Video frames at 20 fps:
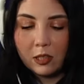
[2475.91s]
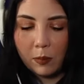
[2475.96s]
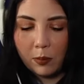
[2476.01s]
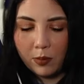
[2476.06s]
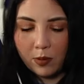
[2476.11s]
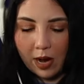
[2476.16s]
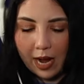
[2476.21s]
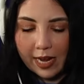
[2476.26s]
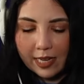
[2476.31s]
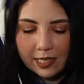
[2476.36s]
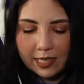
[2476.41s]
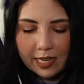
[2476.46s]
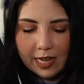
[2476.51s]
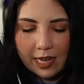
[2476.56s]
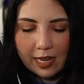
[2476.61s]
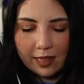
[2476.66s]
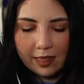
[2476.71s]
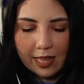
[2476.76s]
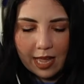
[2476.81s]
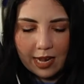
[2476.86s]

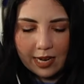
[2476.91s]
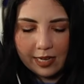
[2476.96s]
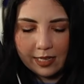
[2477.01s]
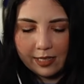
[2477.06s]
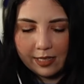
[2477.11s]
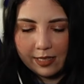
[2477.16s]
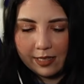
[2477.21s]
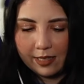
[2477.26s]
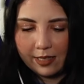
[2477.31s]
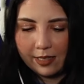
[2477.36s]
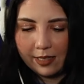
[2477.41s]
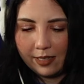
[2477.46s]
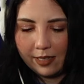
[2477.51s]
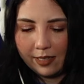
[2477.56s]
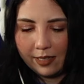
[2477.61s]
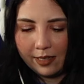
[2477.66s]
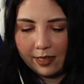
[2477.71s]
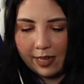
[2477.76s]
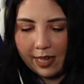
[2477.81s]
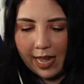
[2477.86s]
surprising that it's
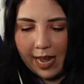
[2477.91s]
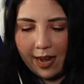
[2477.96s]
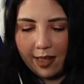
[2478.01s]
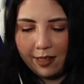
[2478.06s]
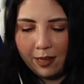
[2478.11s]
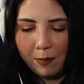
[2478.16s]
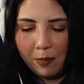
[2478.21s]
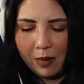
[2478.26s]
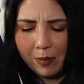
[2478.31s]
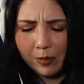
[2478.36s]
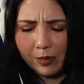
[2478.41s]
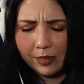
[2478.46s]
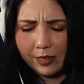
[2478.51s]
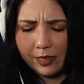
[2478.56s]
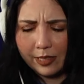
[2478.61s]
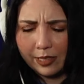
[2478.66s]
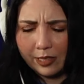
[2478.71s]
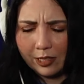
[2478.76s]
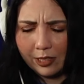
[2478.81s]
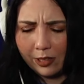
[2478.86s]
Hailey Bieber's
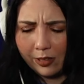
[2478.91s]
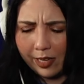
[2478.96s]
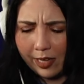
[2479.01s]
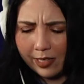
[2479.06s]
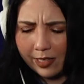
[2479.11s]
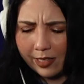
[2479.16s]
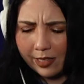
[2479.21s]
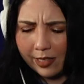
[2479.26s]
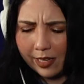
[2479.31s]
sister that did